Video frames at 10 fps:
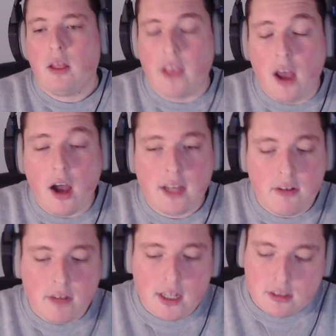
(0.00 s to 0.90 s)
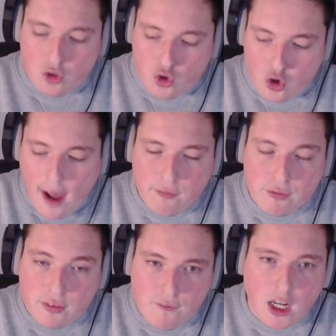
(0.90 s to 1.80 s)
The idea is
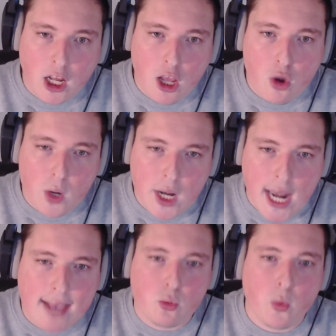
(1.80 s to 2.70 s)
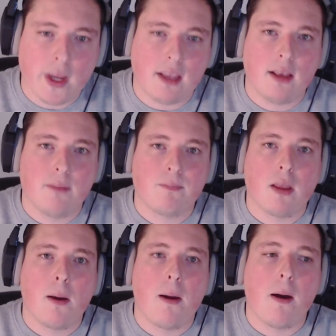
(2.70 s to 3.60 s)
draft video next week,
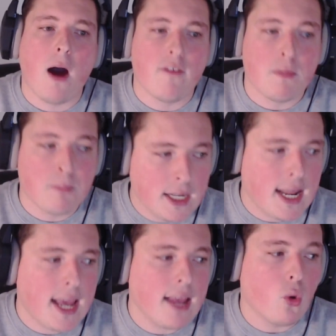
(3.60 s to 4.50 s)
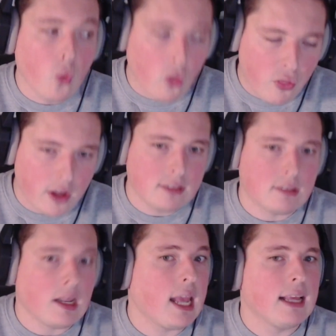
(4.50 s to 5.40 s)
either Monday or
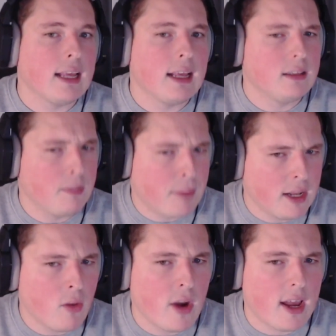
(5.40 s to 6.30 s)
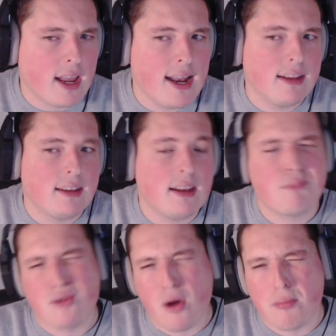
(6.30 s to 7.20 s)
Thursday, depending on when I can edit
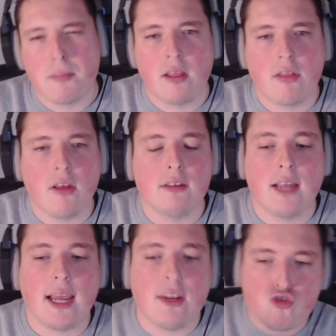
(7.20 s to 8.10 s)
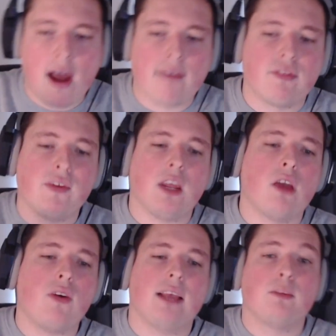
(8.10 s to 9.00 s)
it, probably Thursday. Draft
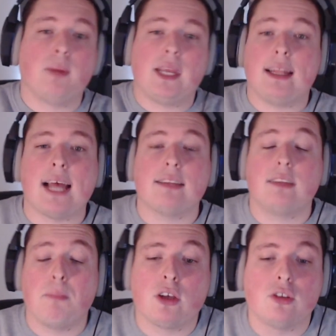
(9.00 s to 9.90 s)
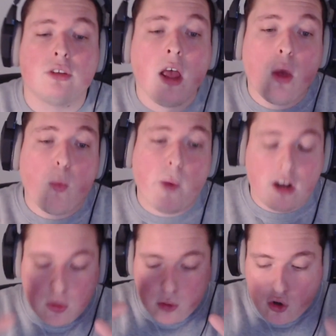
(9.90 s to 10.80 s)
video next week, and that's it, because we're
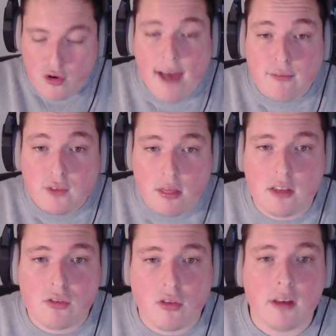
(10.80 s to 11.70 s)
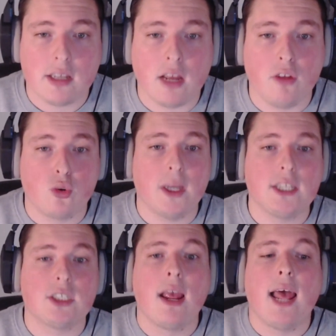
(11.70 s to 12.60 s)
going to do a draft this Thursday on
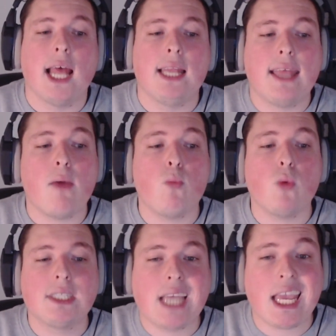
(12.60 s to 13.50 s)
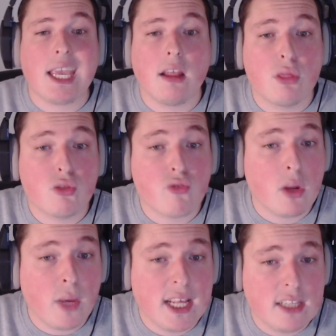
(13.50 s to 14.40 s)
Twitch, and then we're taking 3
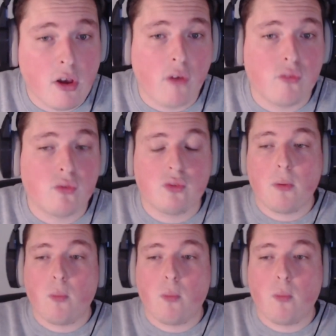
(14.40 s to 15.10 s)
weeks off.